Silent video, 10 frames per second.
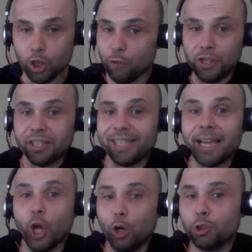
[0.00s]
So if you just
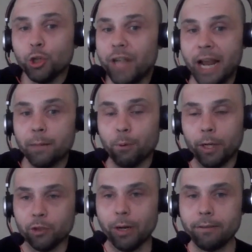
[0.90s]
take those two data
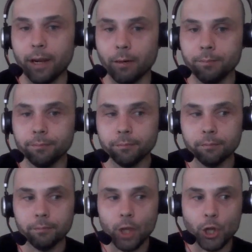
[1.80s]
points right there,
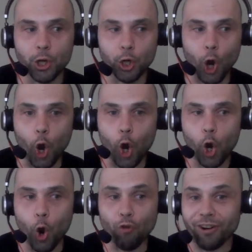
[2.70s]
you're
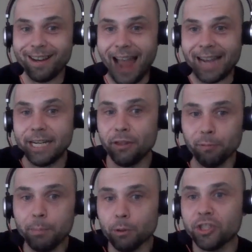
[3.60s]
over
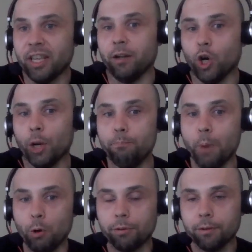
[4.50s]
93% on
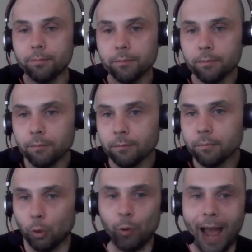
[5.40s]
both
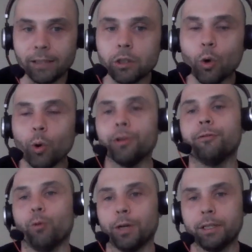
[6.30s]
the RAS score and
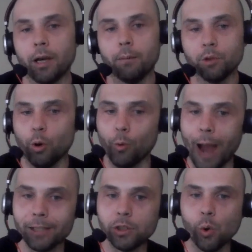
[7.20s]
the 40 time. So a
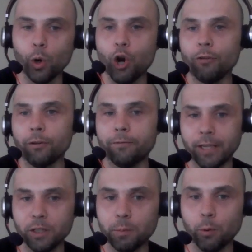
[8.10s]
RAS score over
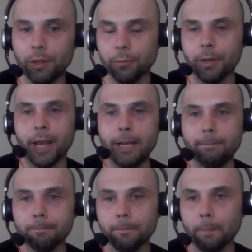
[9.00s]
6.38
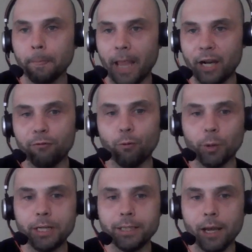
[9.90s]
and a
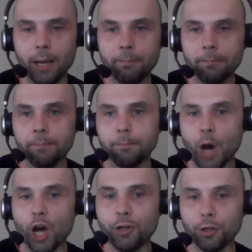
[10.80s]
40 time
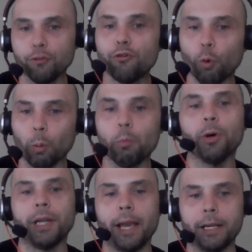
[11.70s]
under
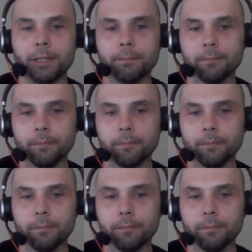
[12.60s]
4.8.